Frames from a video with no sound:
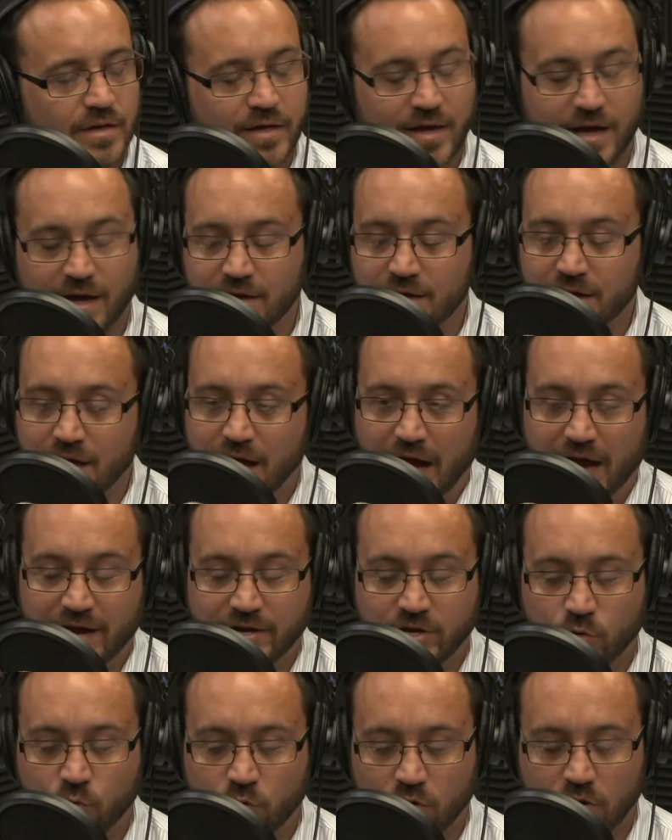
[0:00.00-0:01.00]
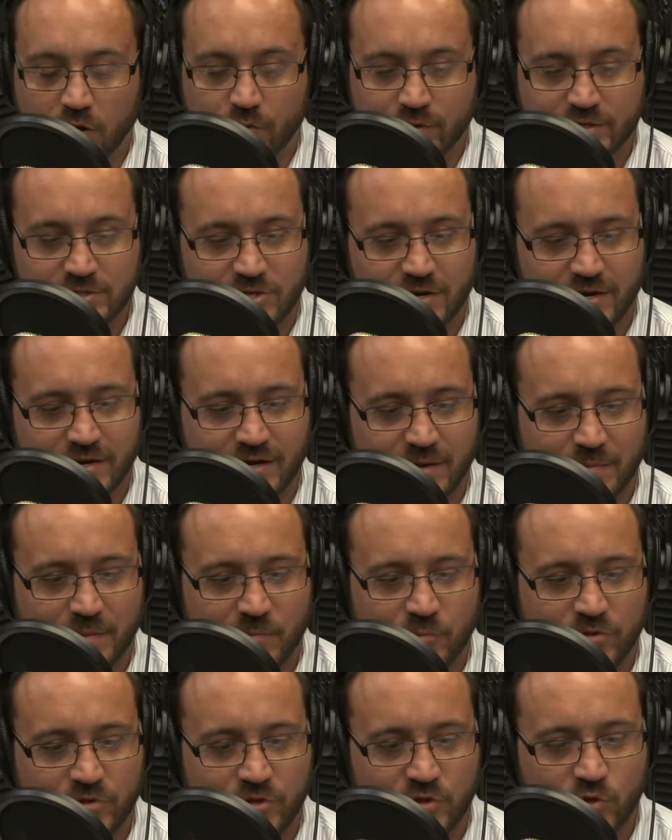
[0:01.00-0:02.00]
yeah I know we're always trying to come
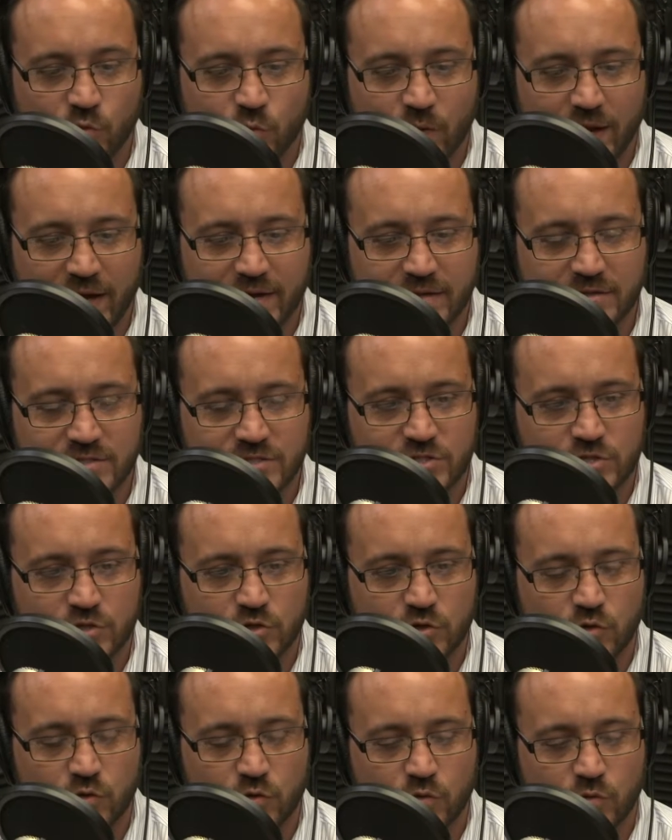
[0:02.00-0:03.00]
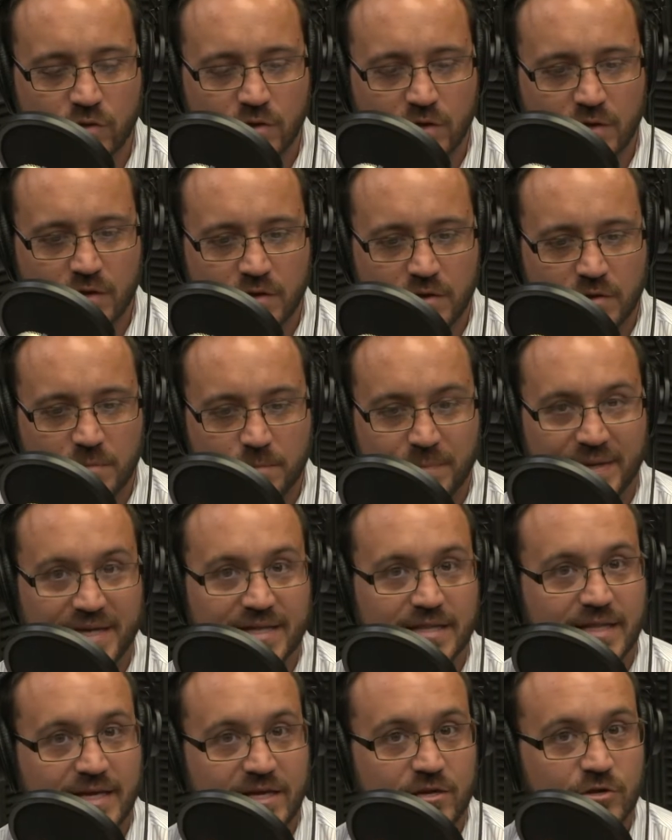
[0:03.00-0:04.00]
up with new ways to
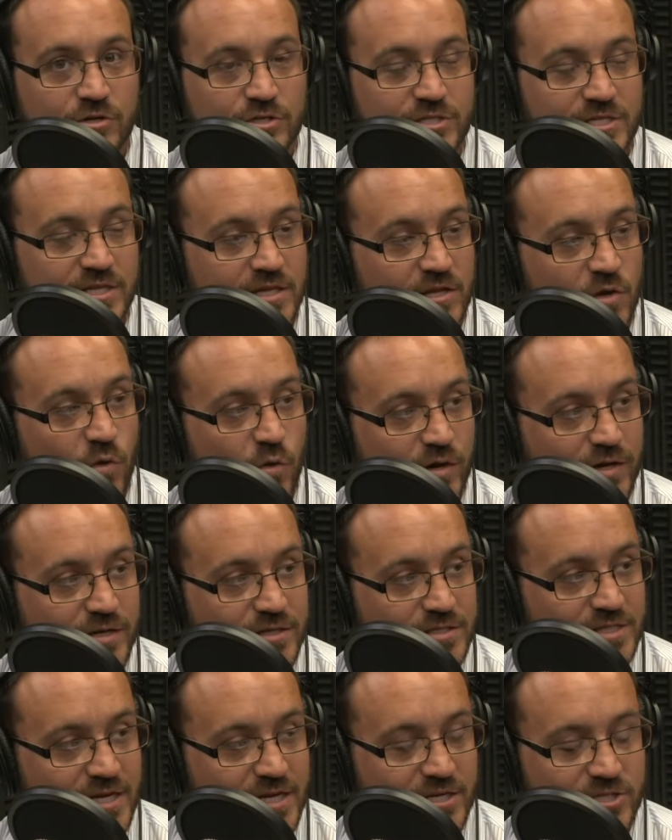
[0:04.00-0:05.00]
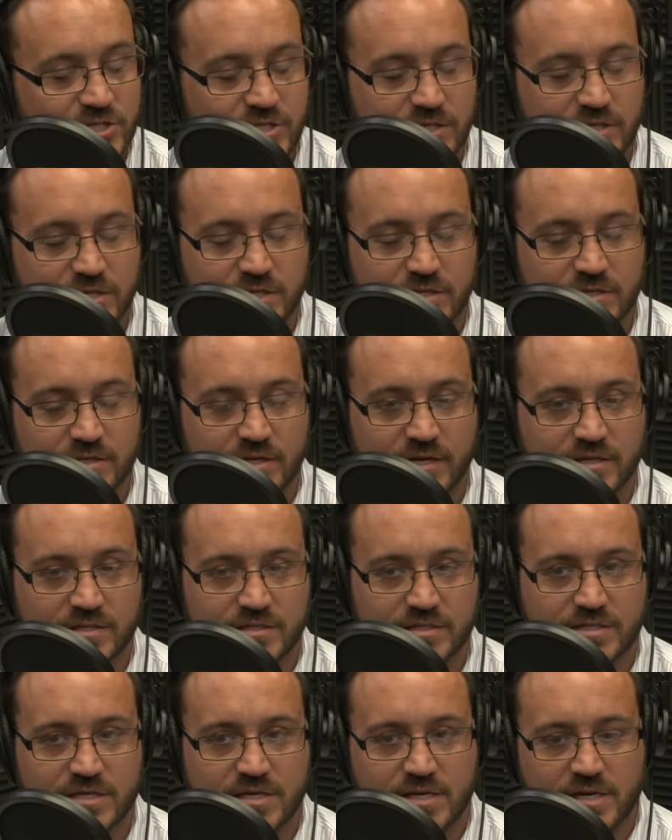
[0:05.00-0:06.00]
be leaders in the organization and
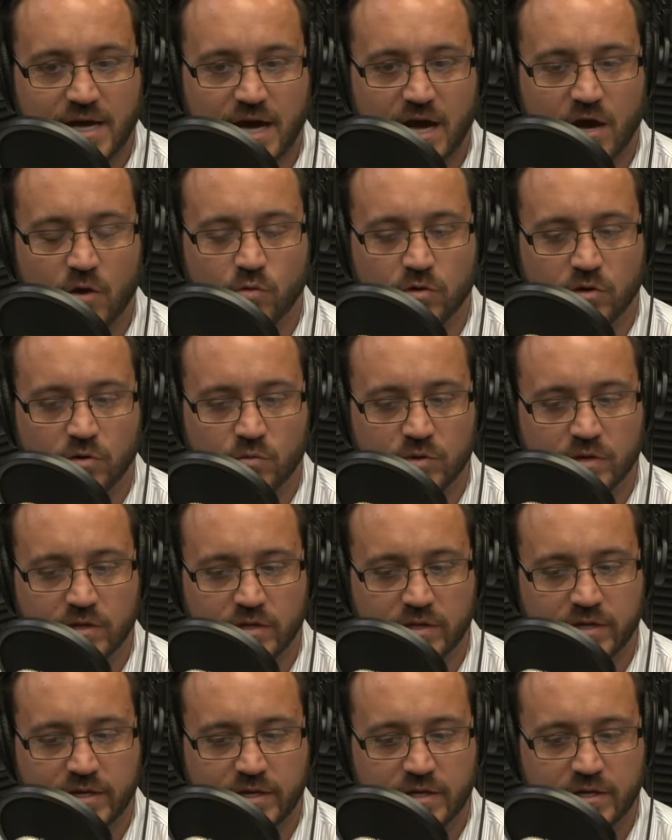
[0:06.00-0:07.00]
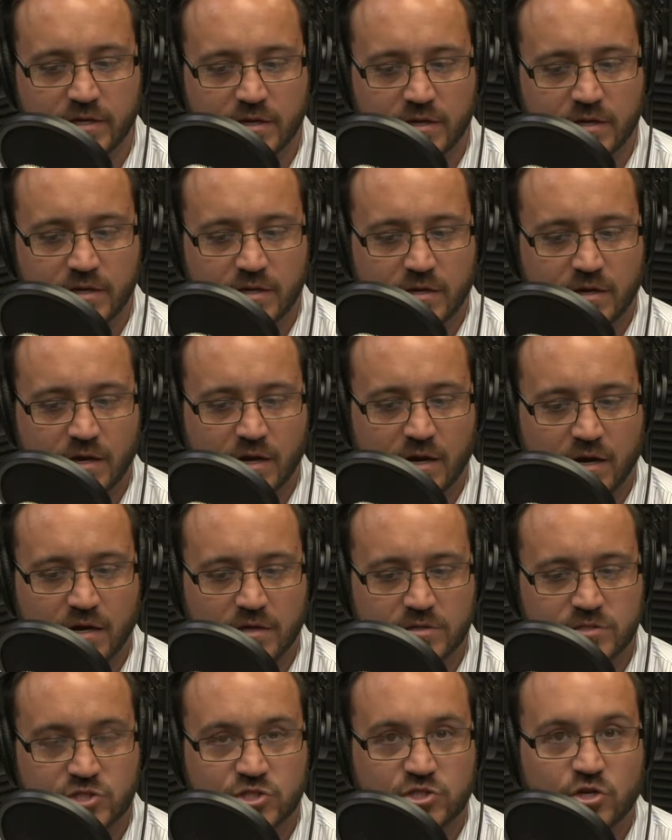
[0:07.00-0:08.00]
and see how we're really
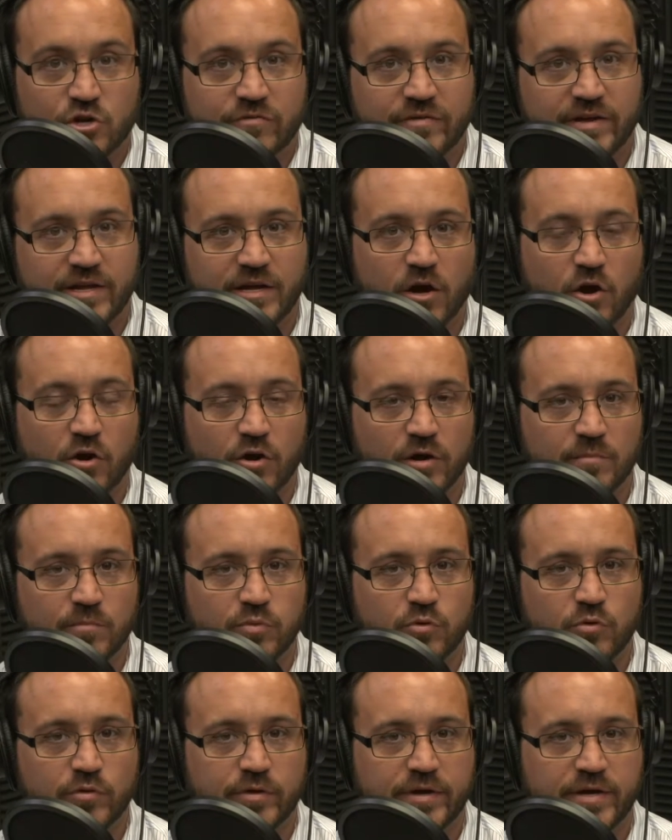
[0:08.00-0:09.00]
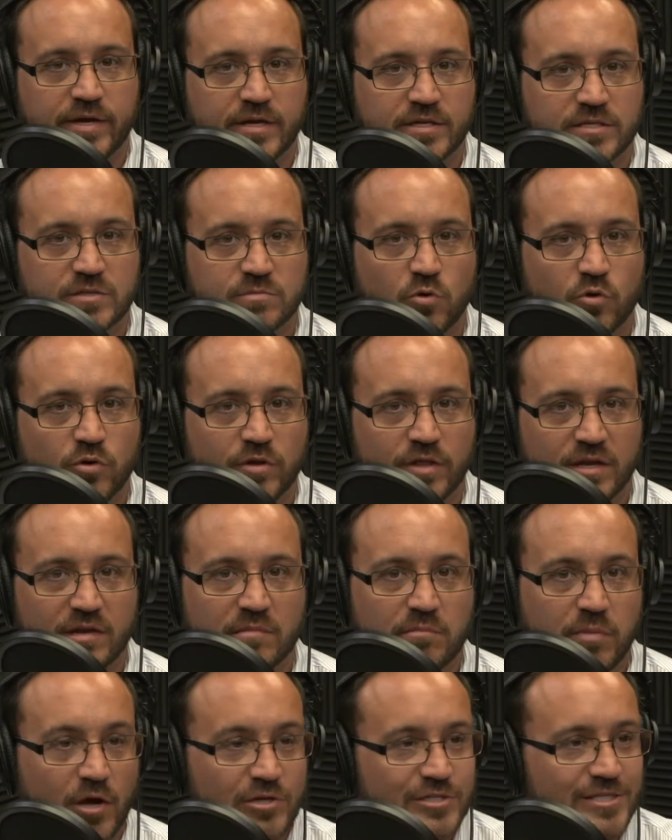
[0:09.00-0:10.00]
uh, serving our employees more
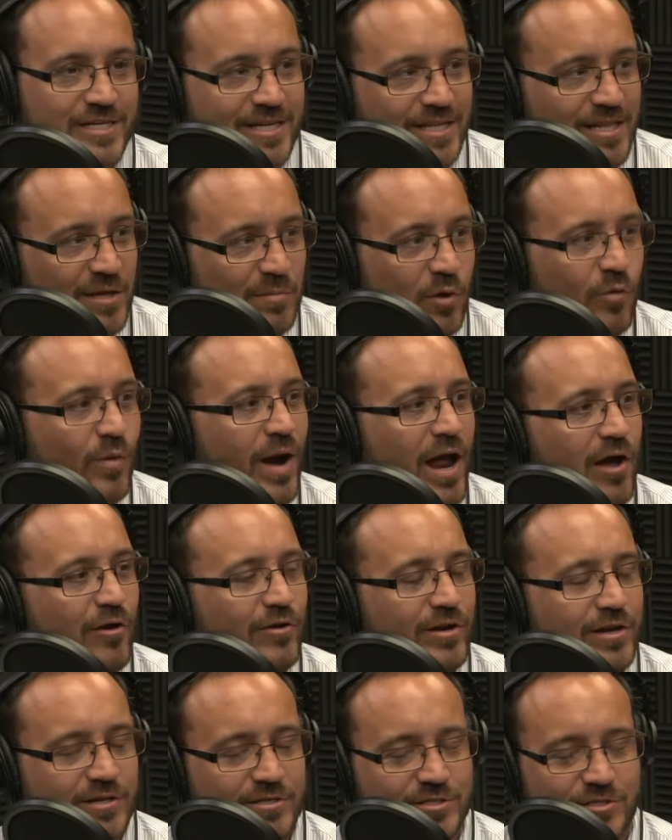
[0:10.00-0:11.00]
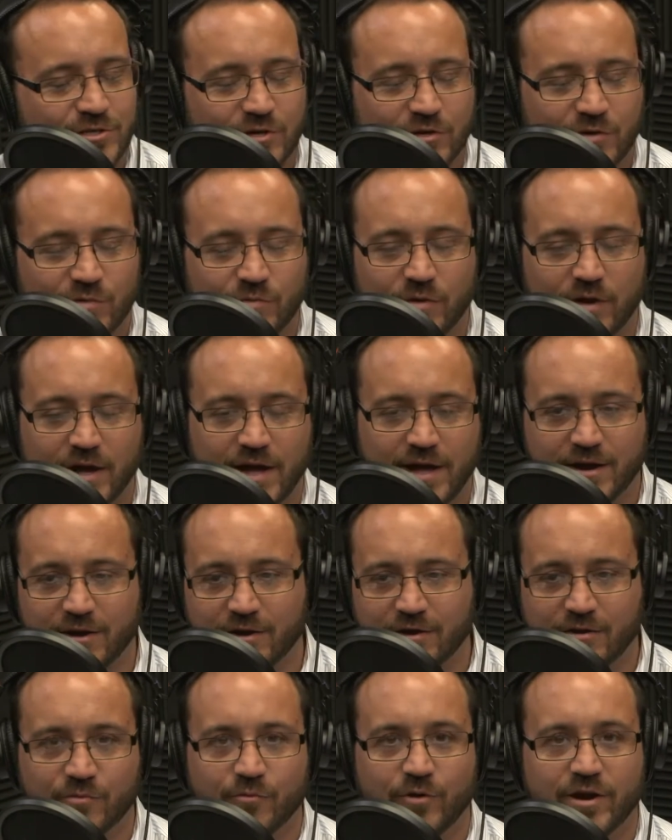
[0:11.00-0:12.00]
than bossing them around in a certain way
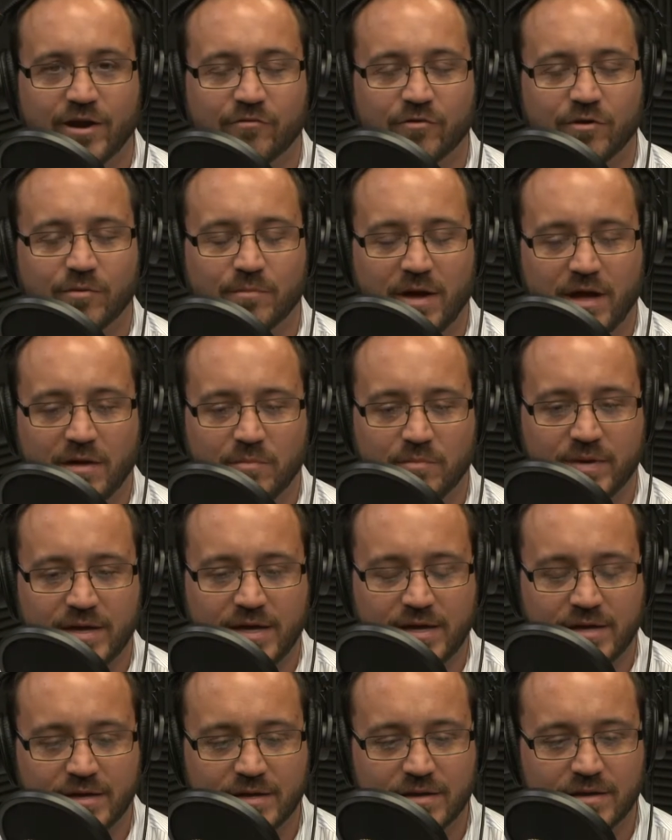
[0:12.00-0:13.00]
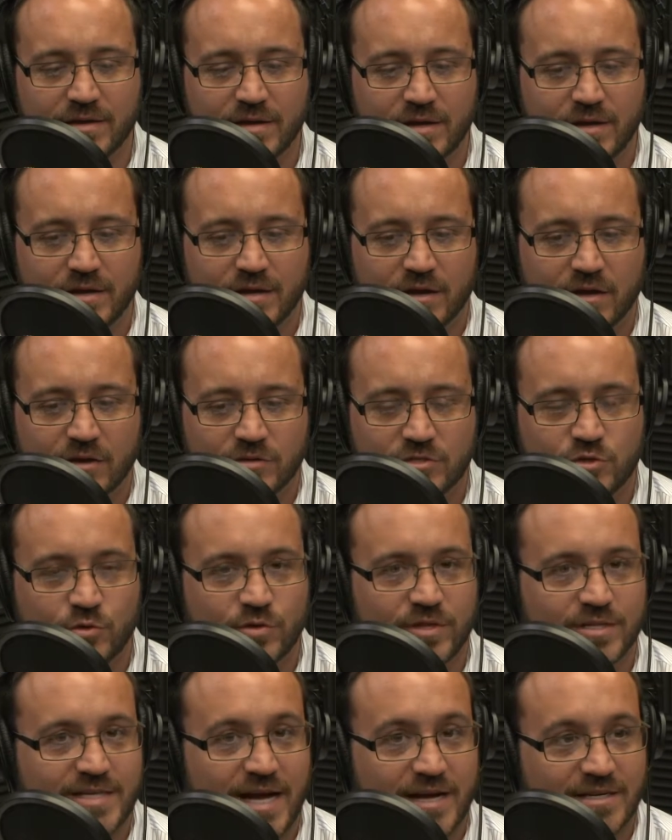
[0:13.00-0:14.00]
or whatever it might be. And you know,
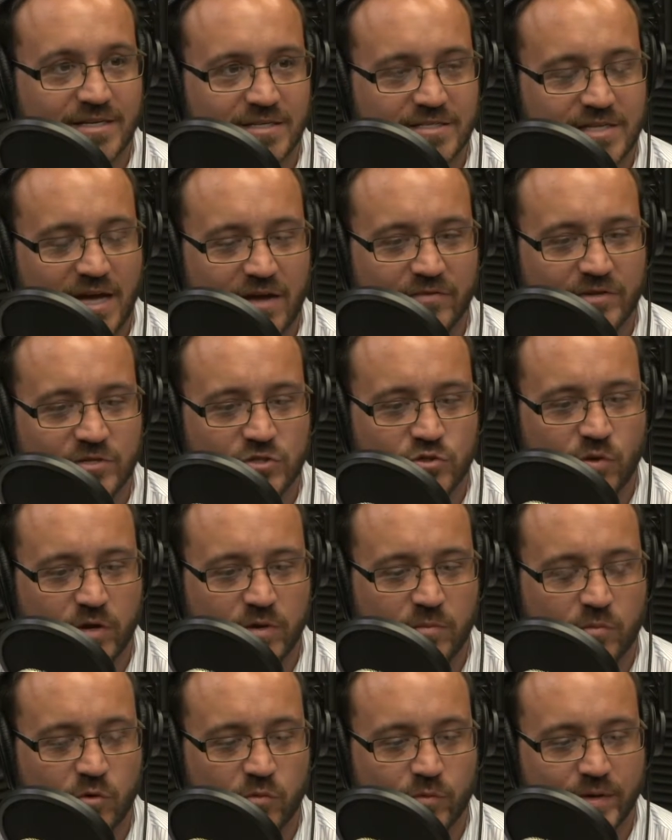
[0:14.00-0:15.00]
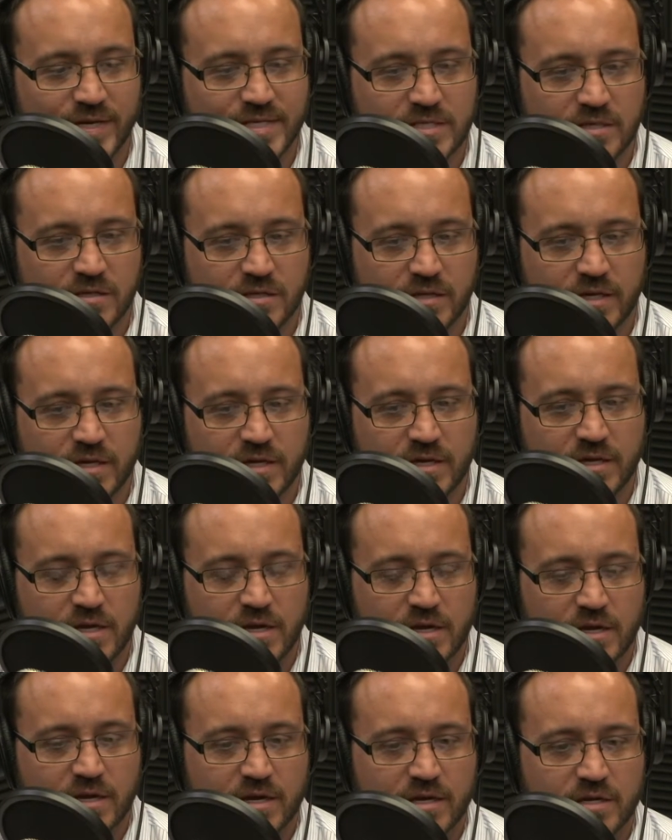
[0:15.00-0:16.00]
two of the tactics I've enjoyed more recently
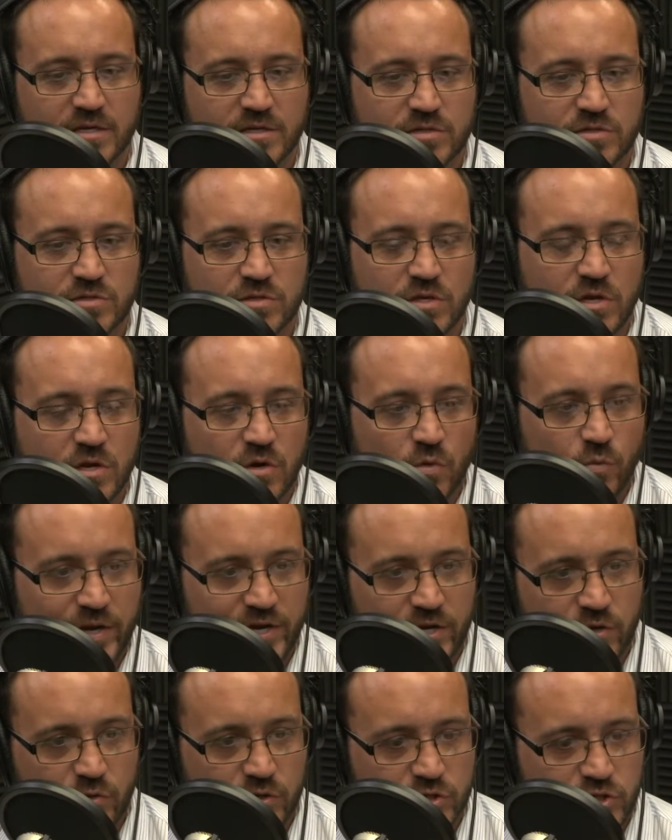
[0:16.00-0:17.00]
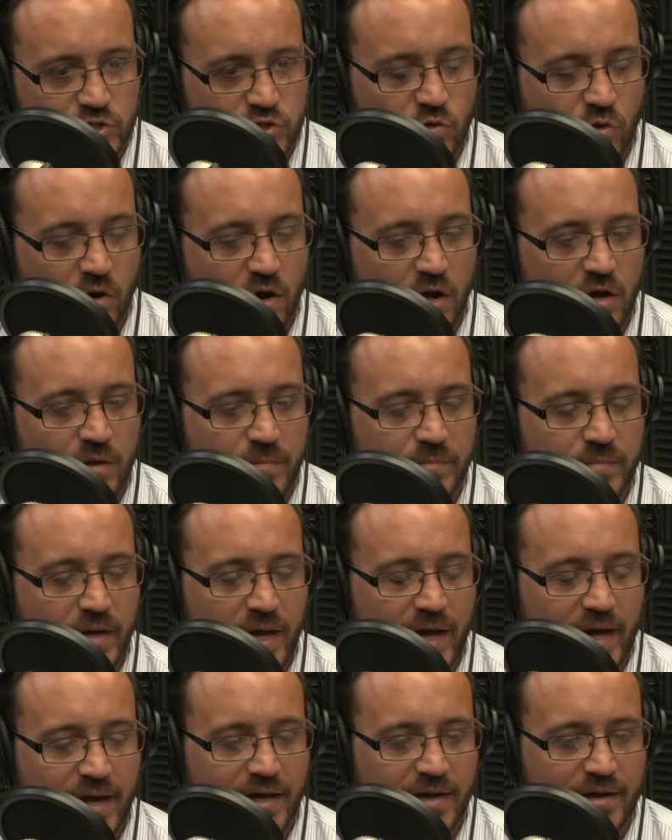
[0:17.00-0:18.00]
is we do a scrum
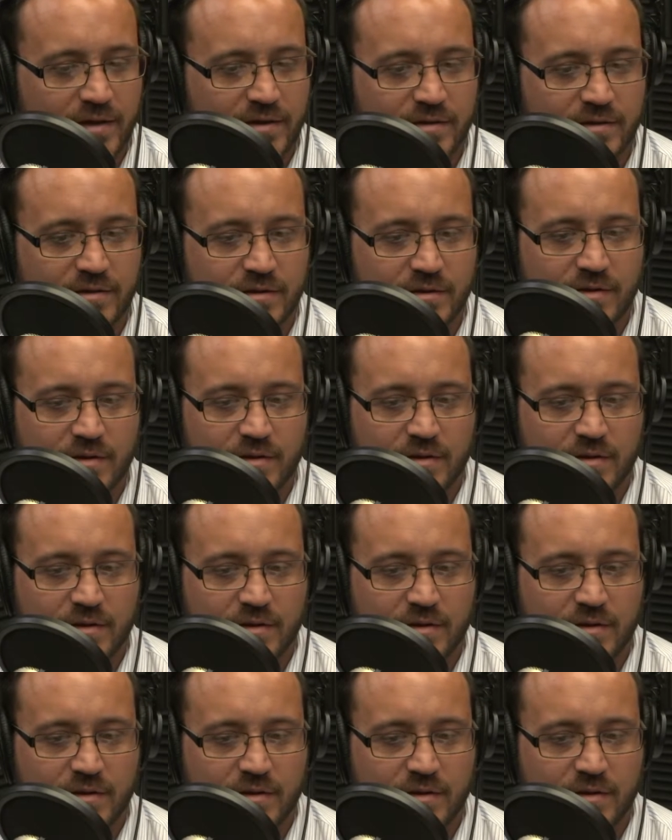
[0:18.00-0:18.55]
and.